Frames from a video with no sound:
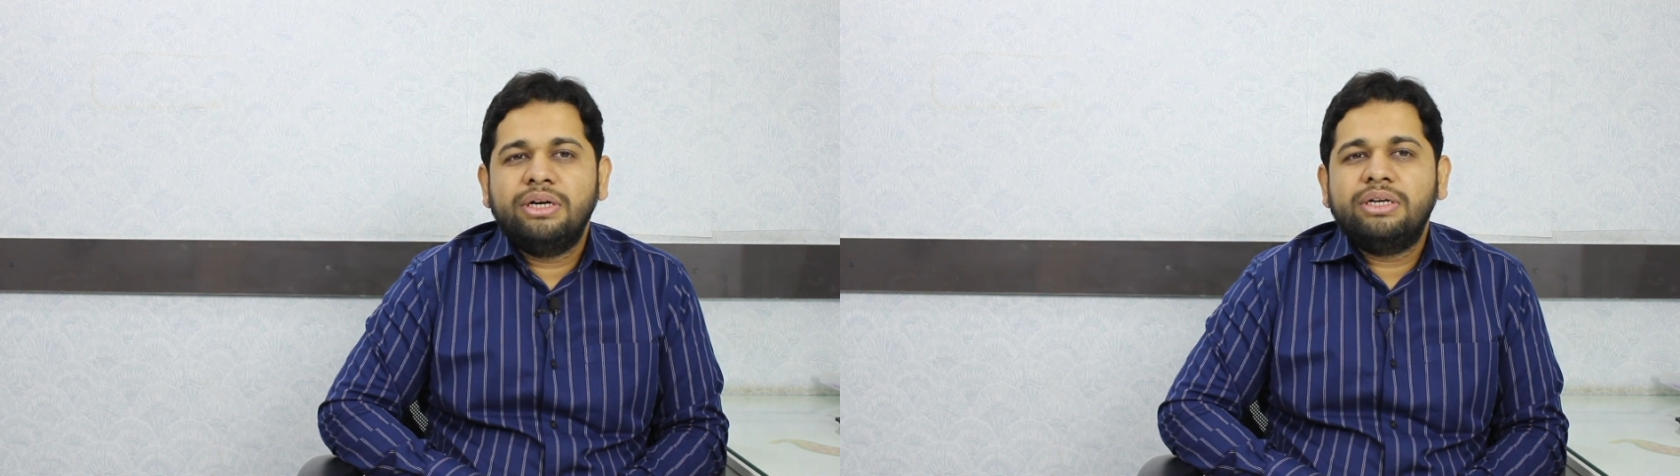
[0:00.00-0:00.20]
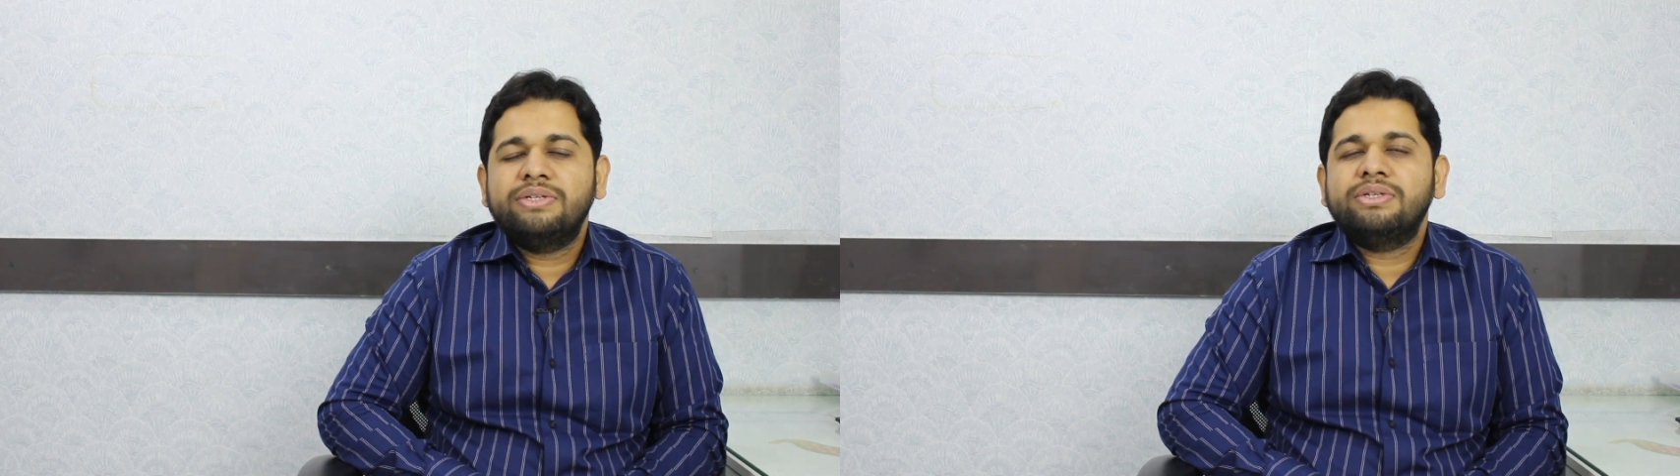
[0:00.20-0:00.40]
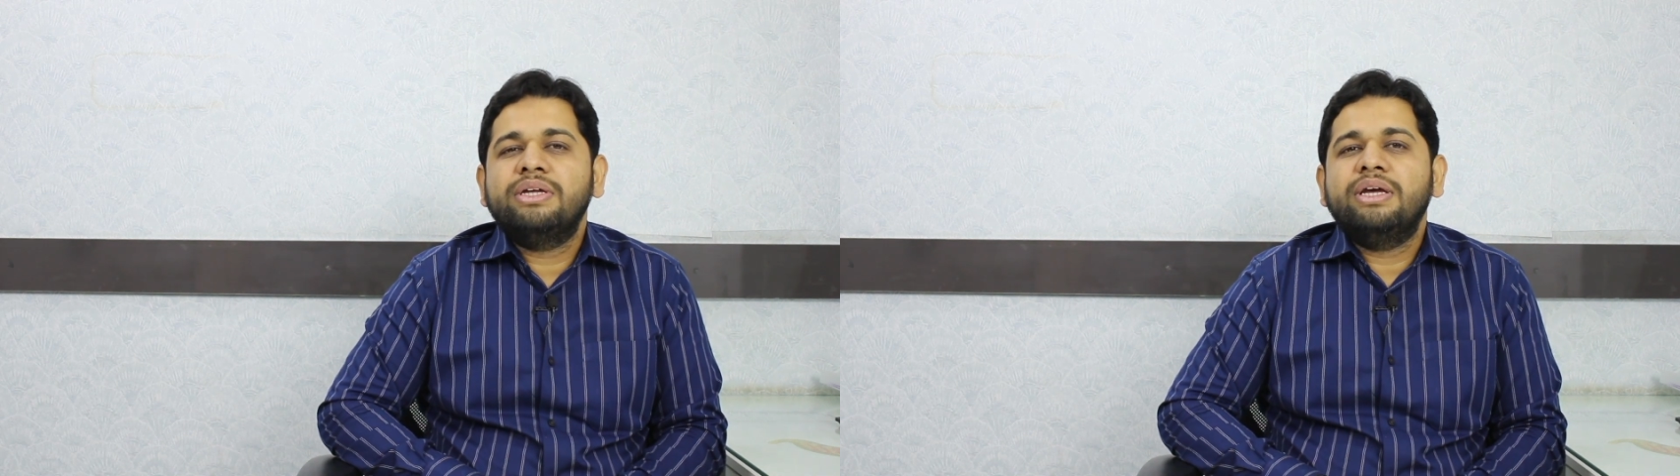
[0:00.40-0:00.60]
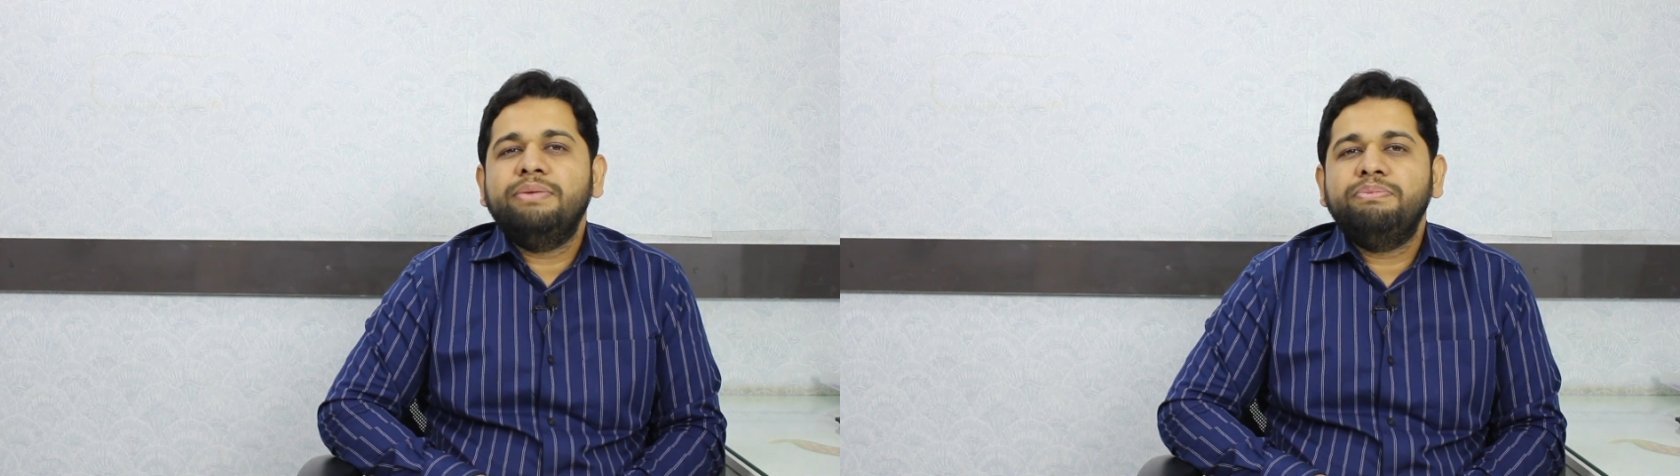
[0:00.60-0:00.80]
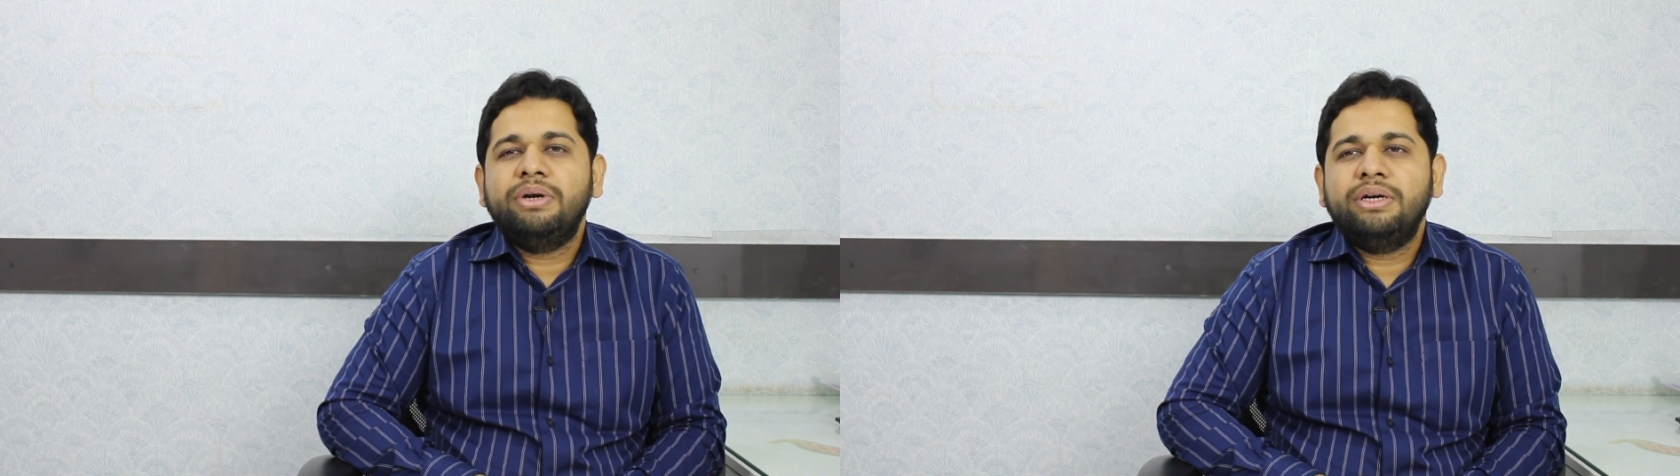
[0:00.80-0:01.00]
it is
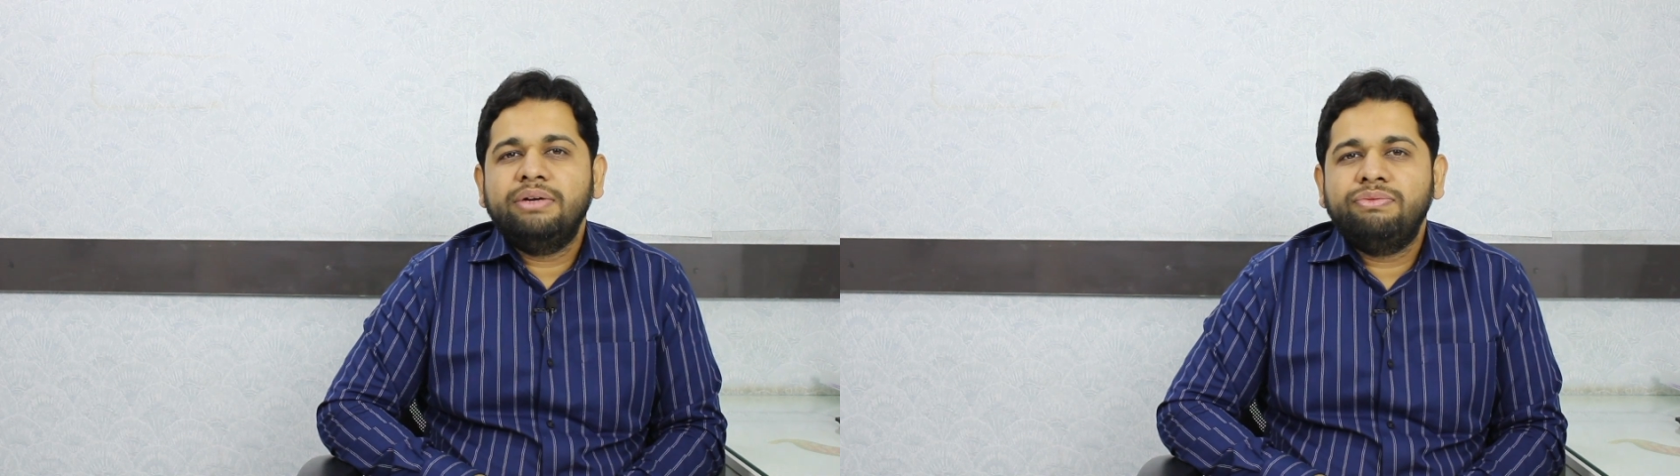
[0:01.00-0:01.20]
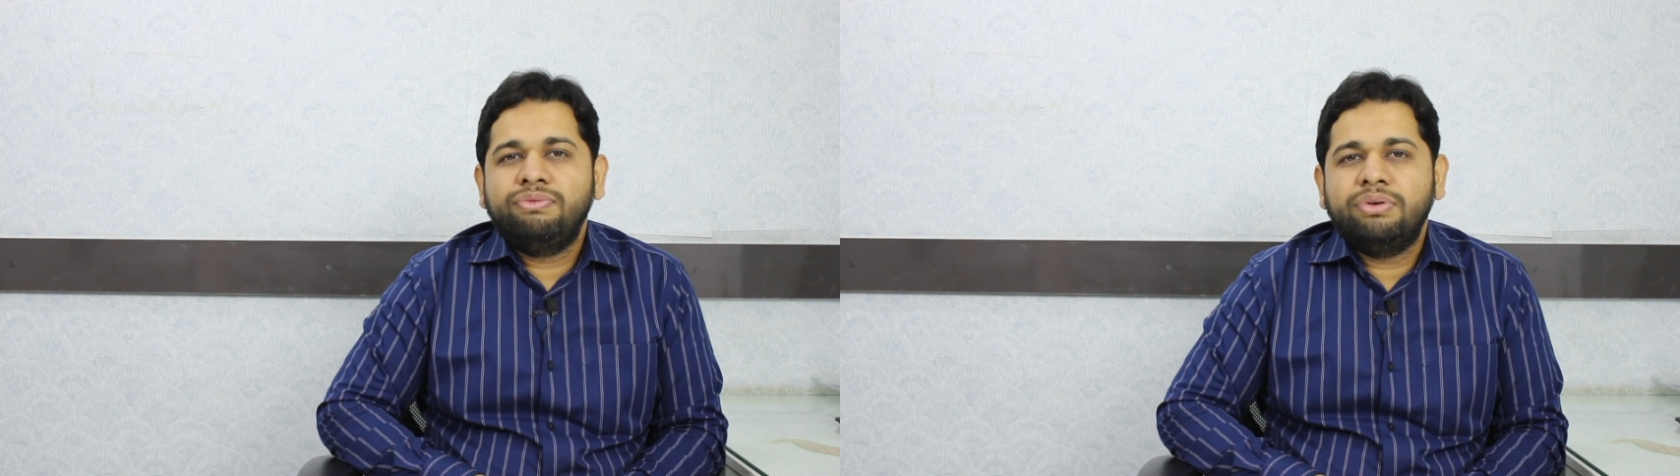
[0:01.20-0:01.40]
imperative